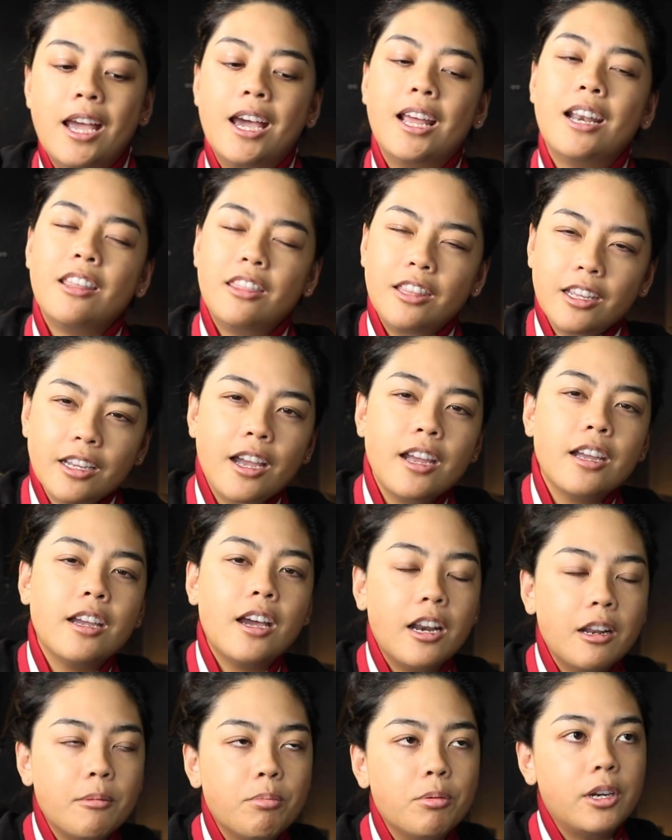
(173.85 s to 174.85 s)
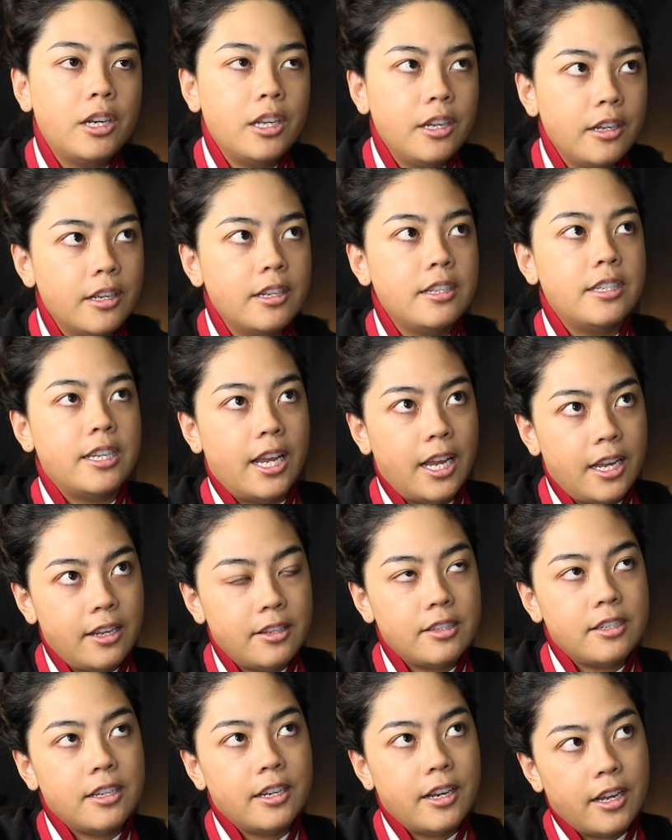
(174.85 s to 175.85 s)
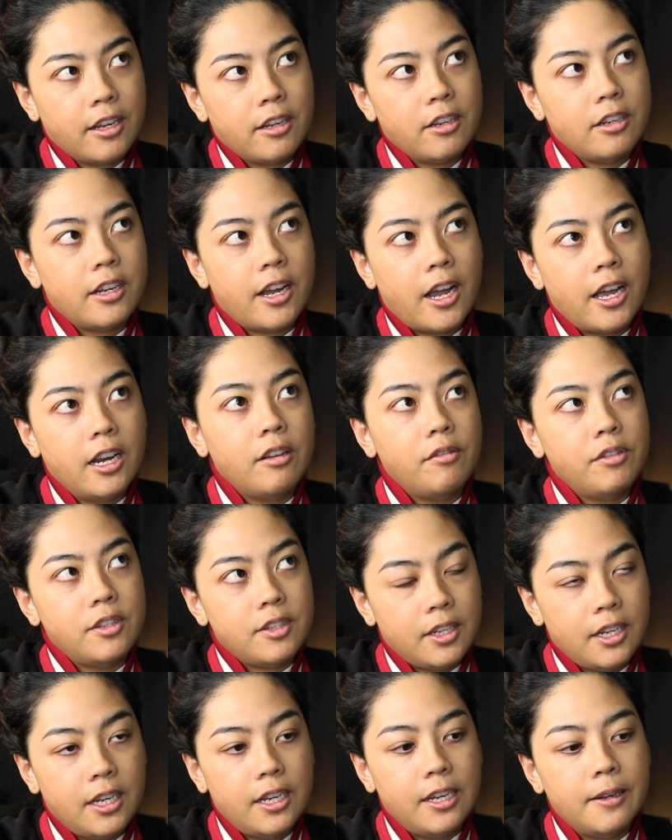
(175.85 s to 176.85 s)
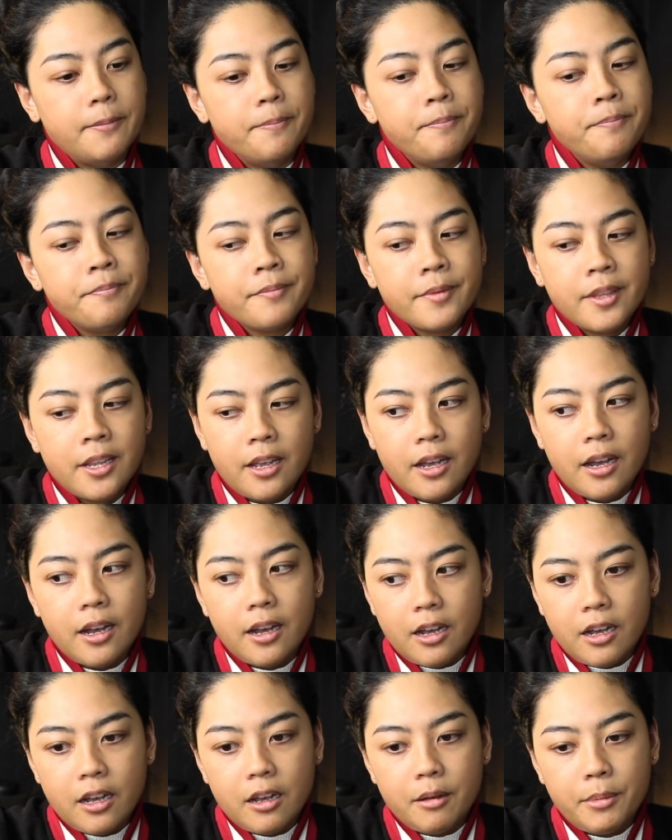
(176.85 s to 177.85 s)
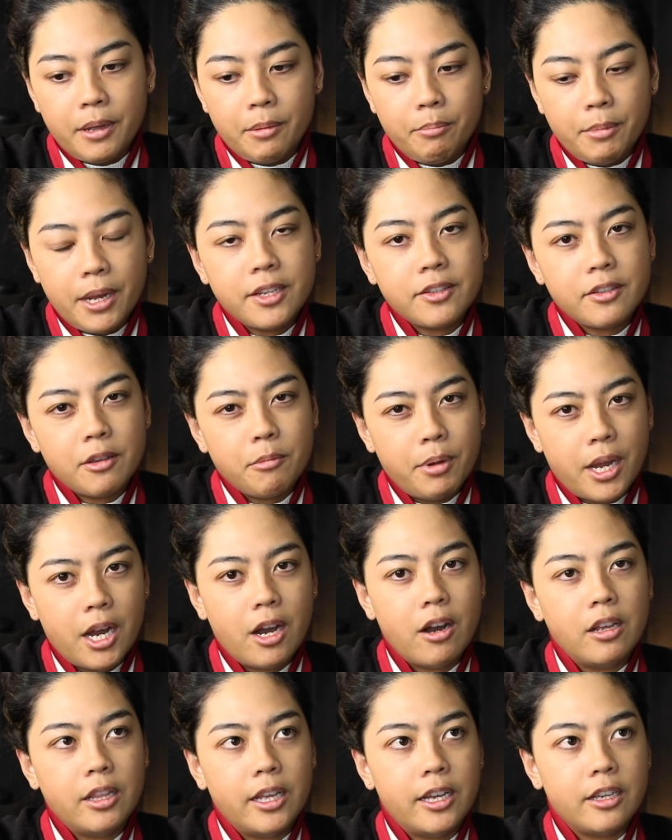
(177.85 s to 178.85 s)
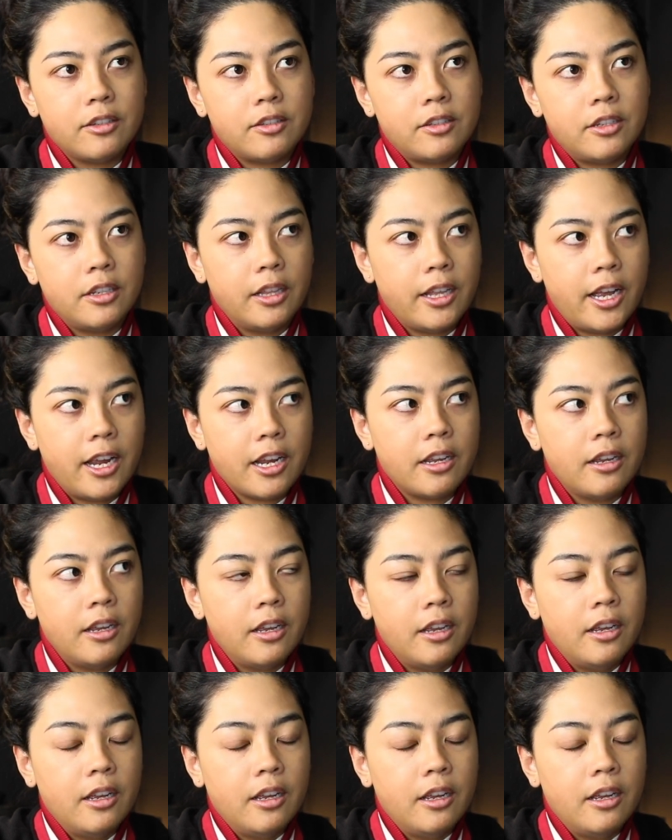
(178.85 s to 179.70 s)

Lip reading: And I think I got a pretty good taste, and I could kind of see and make some parallels to like